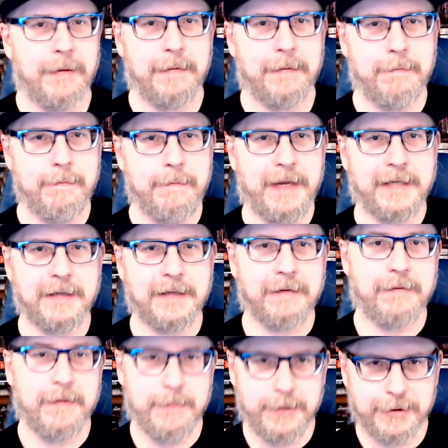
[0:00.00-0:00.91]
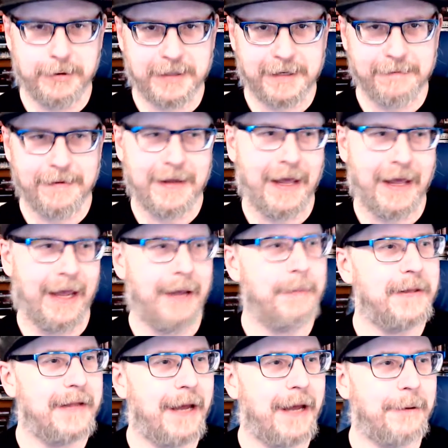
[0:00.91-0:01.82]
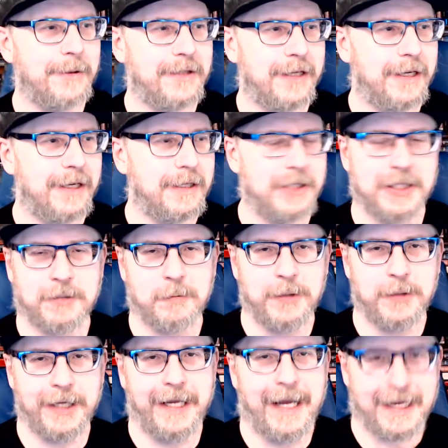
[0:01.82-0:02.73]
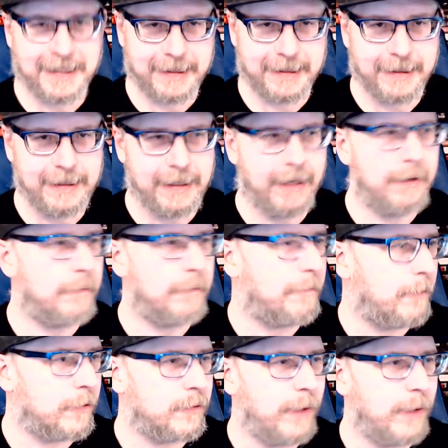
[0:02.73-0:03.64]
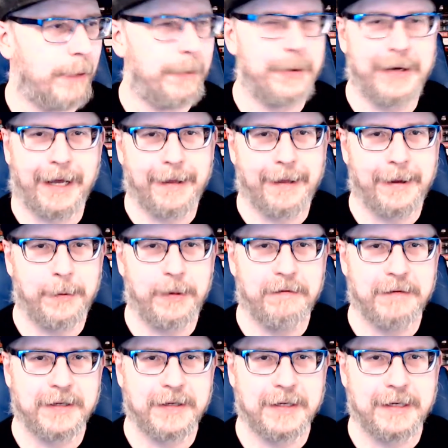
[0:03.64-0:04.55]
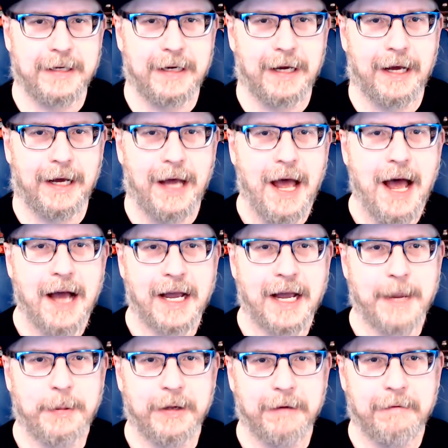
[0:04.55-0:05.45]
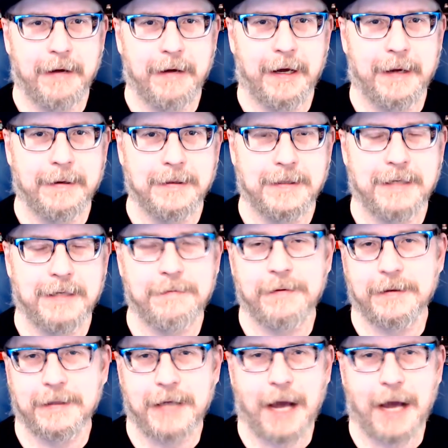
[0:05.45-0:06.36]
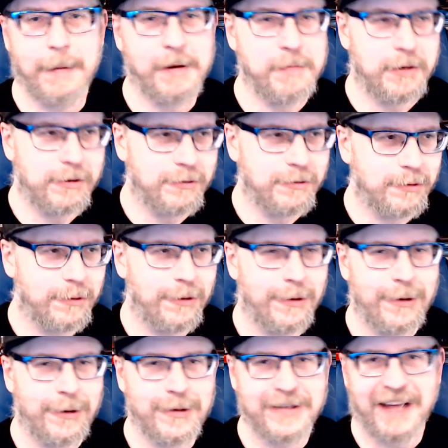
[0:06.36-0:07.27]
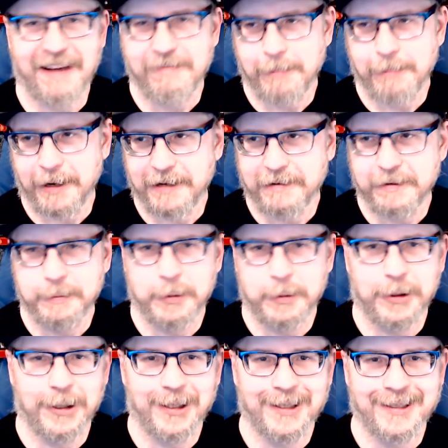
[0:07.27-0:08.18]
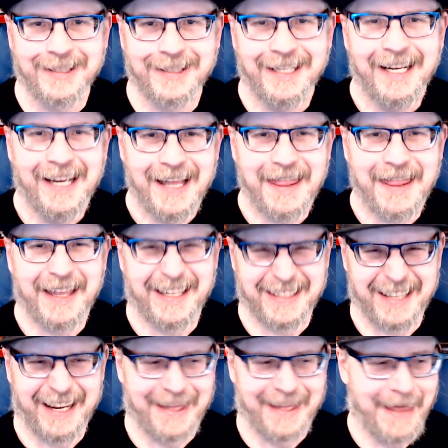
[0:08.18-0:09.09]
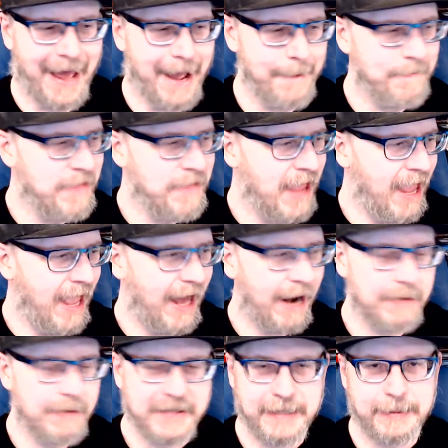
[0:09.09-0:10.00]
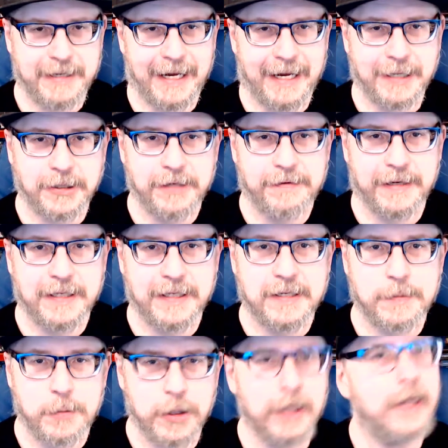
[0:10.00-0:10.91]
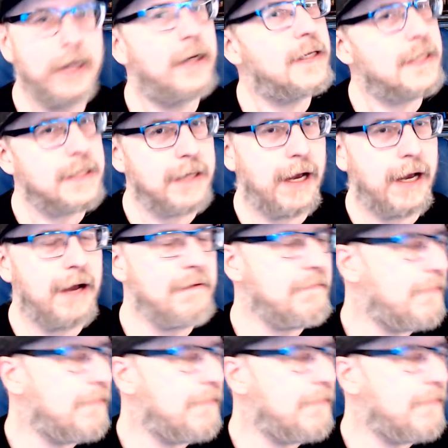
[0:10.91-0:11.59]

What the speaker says: based off of the music of the game, and that was just really excellent. And of course, while we were down there, we visited a couple of different comic book stores, half-price books, things like that. And I was able to actually find some really good stuff.